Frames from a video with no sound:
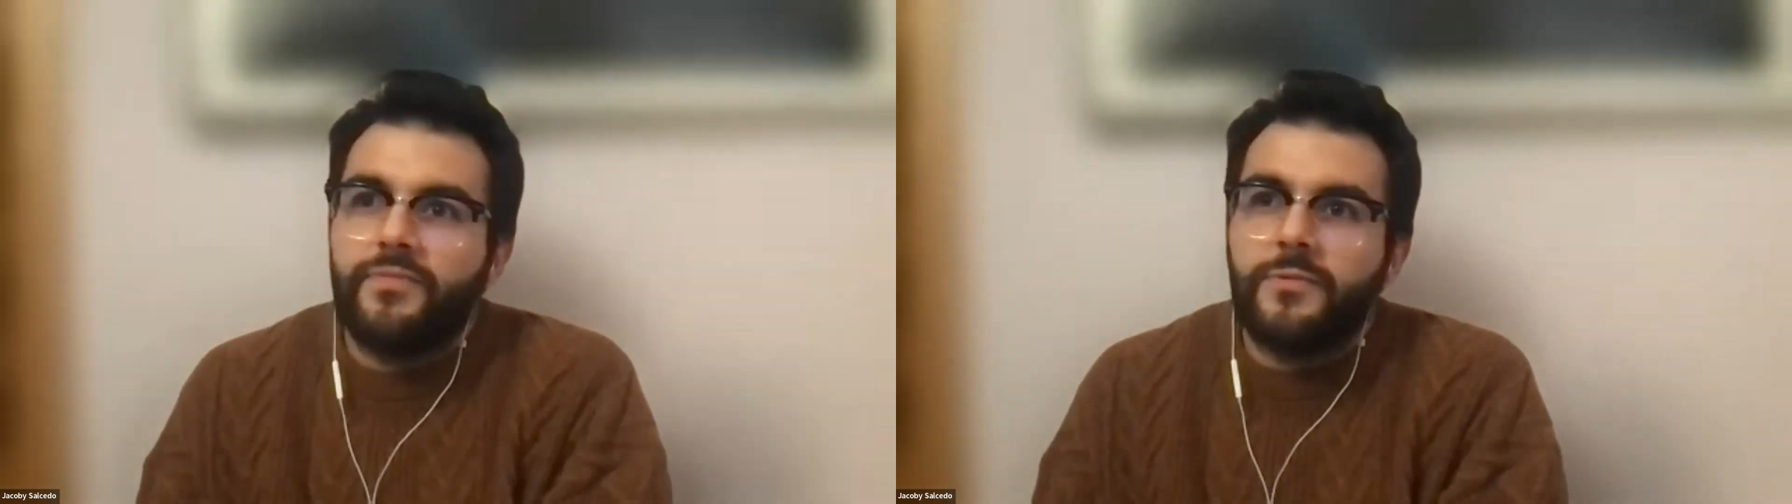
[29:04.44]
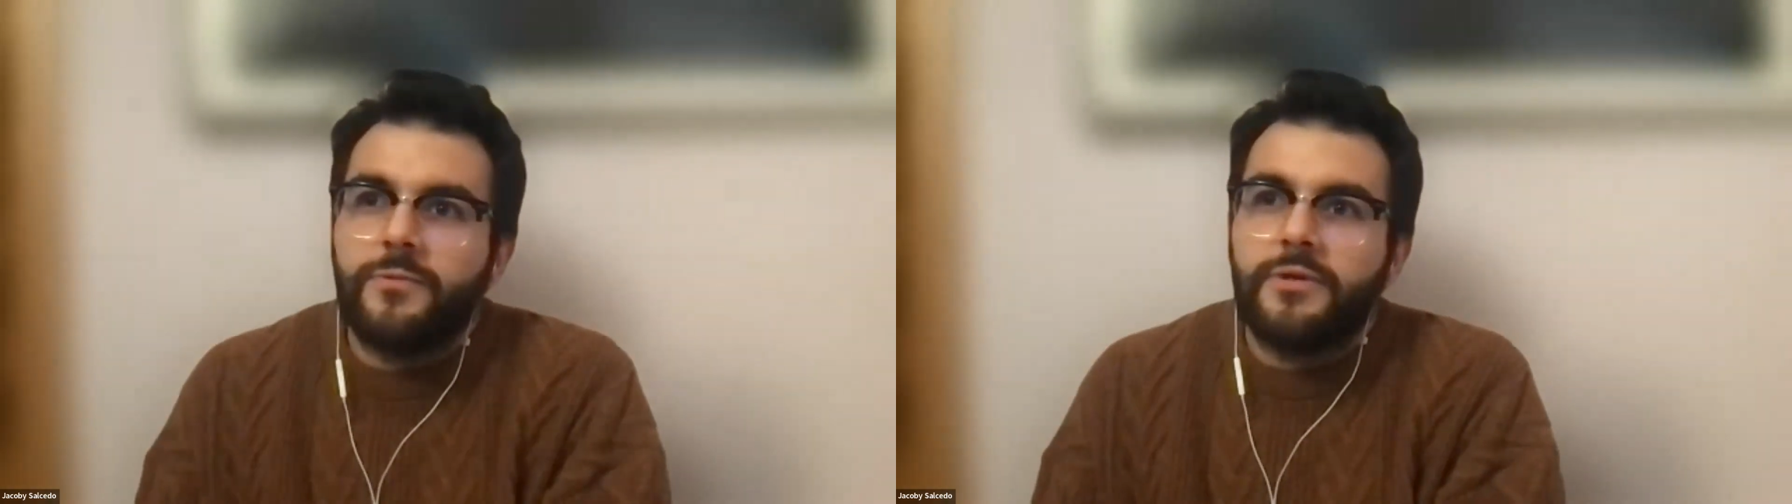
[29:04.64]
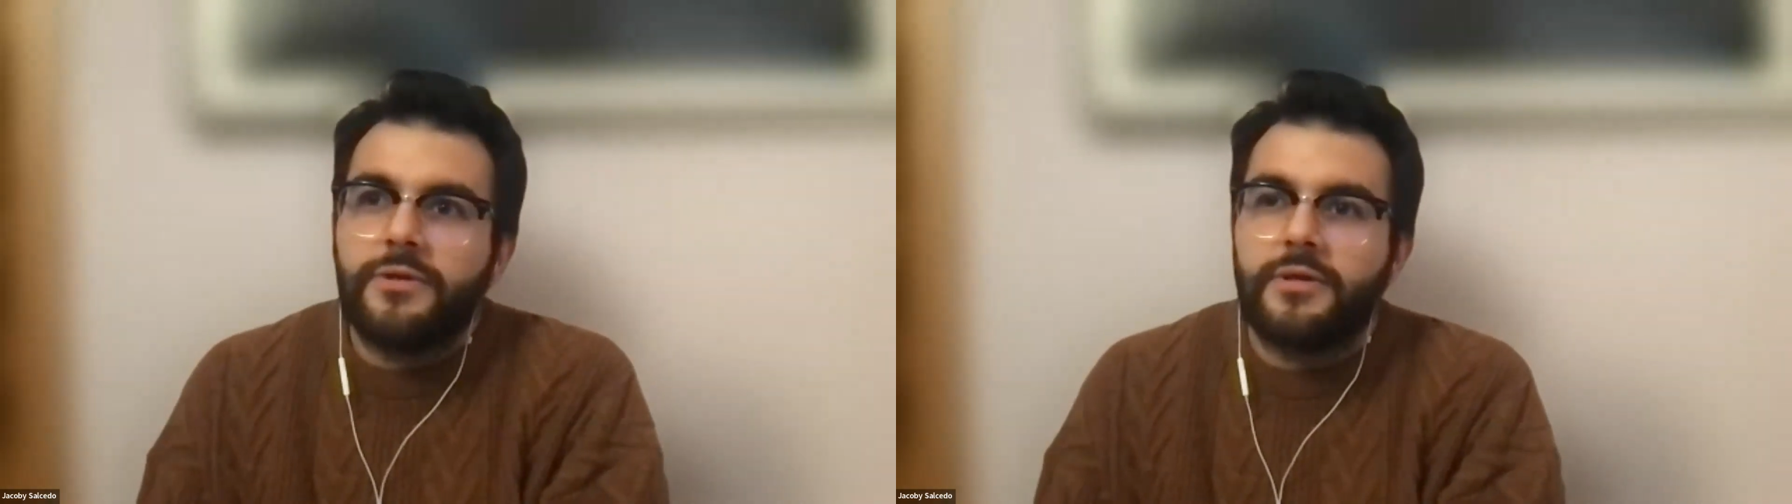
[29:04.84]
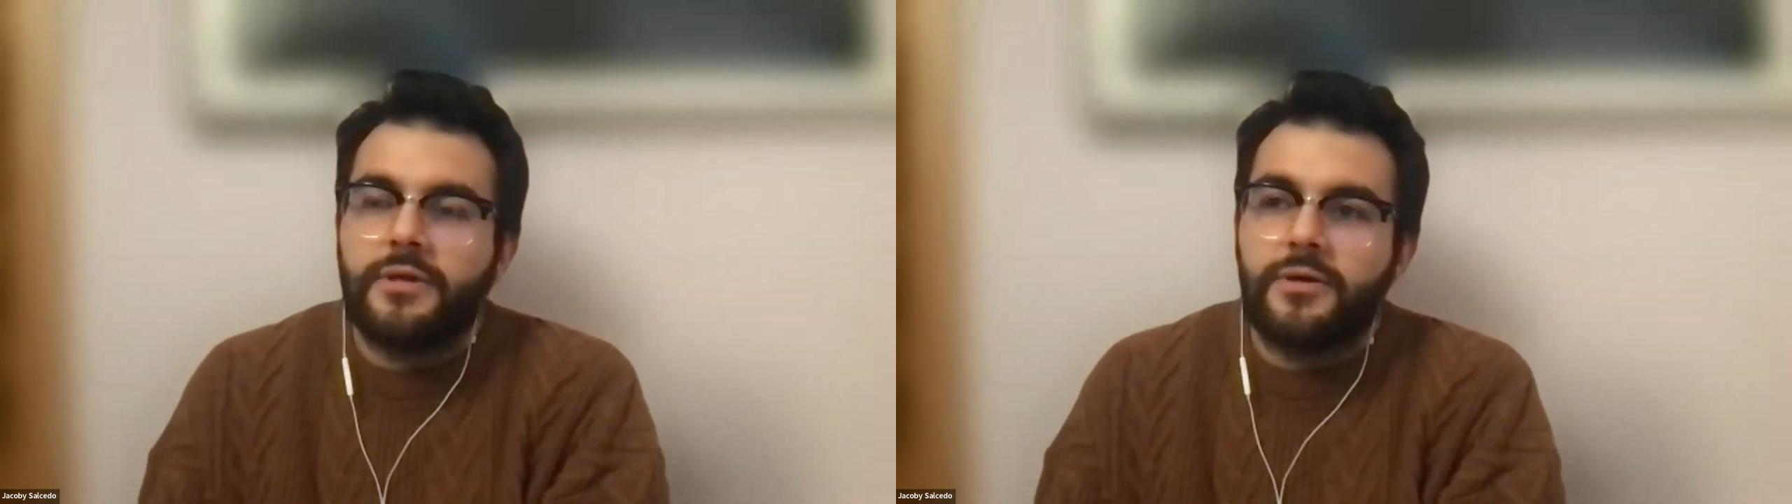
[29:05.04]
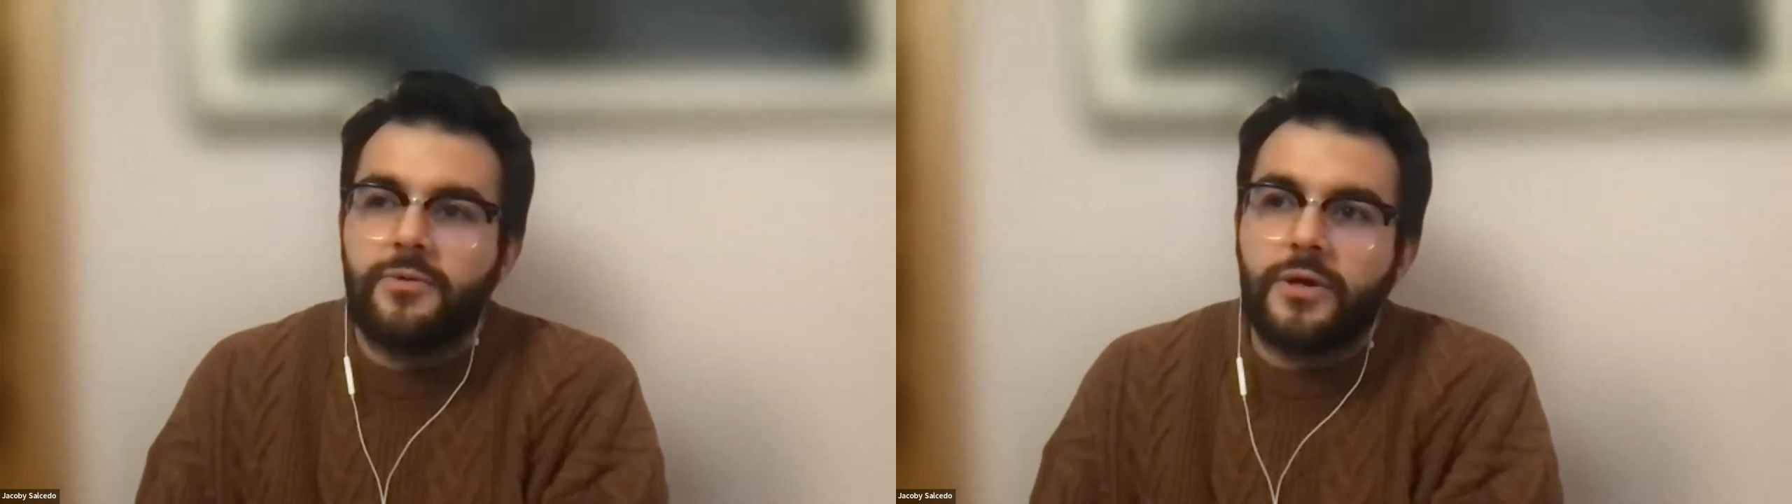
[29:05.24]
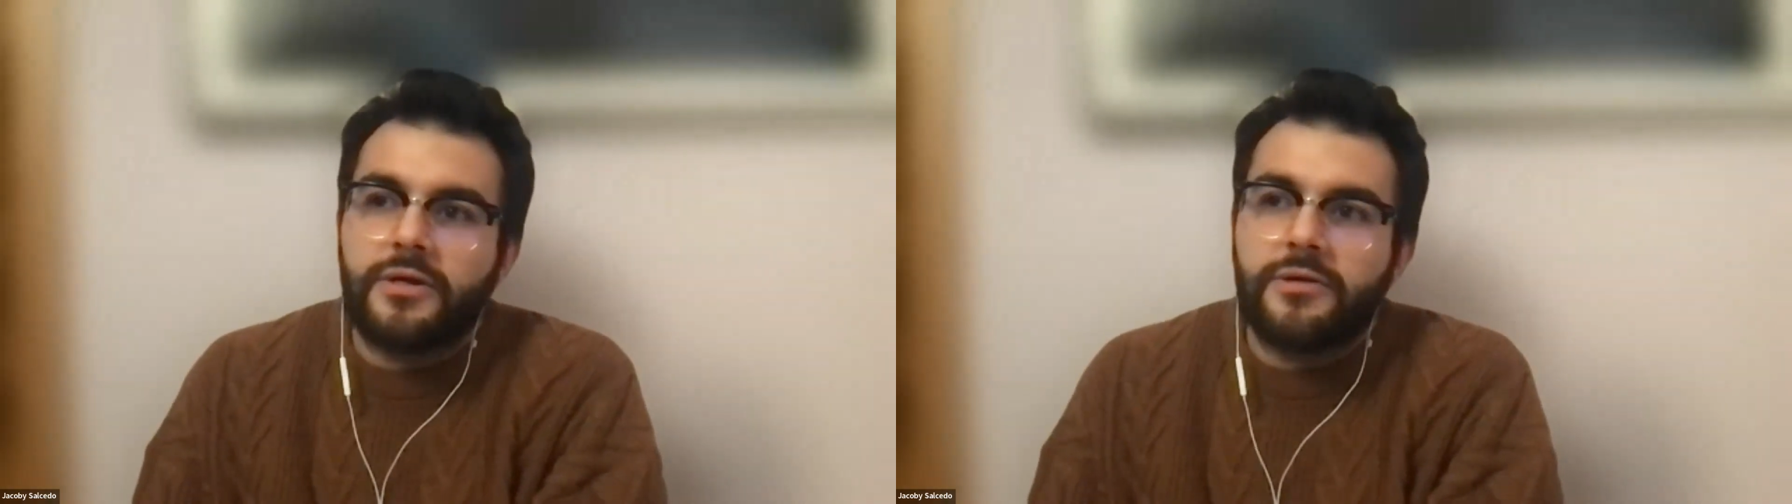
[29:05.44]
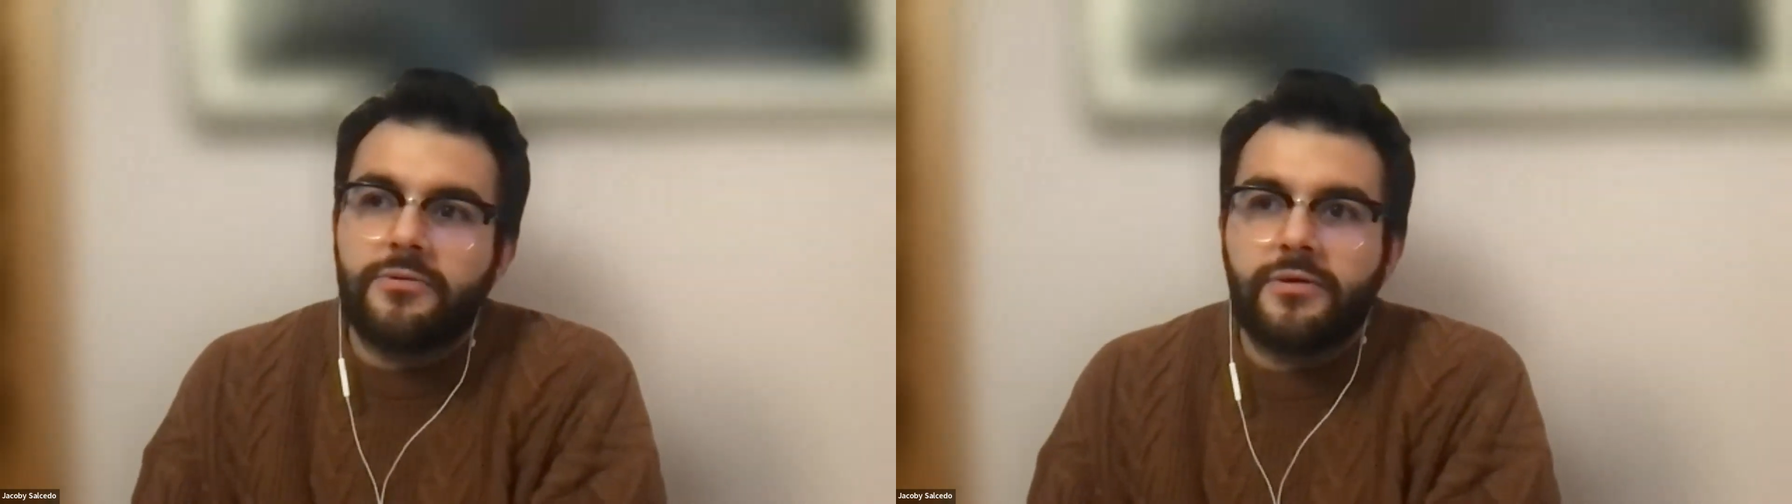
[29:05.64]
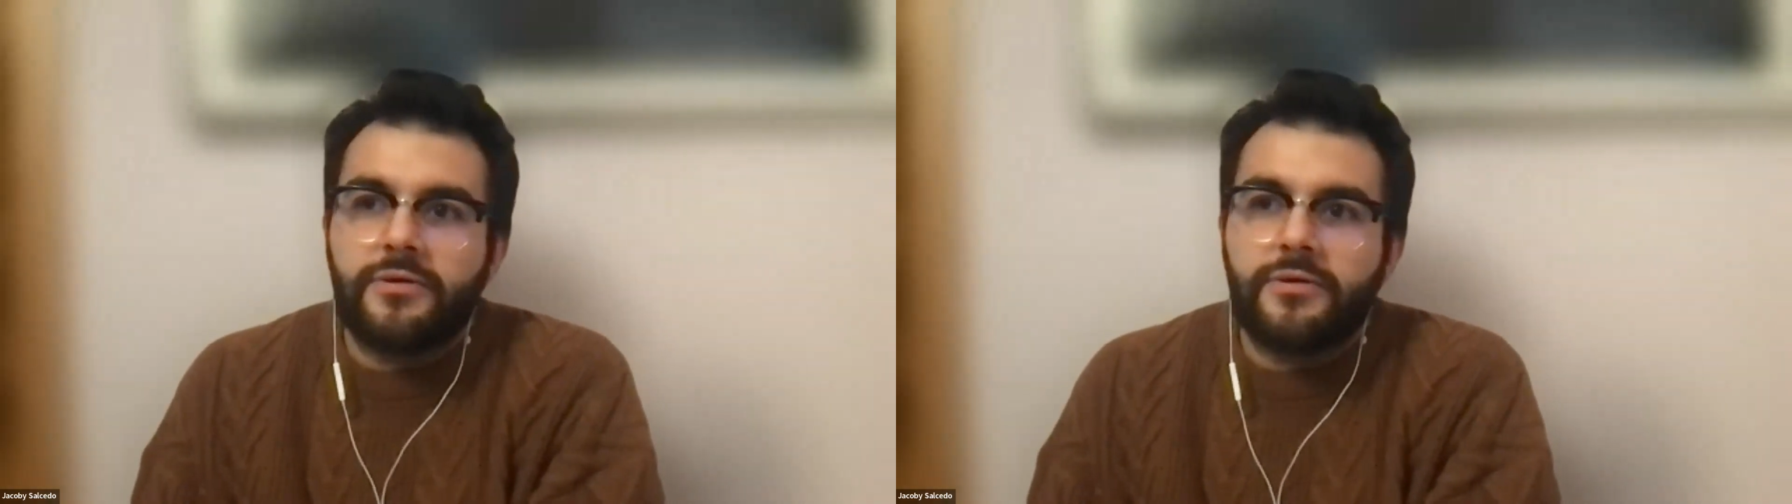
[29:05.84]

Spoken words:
with working with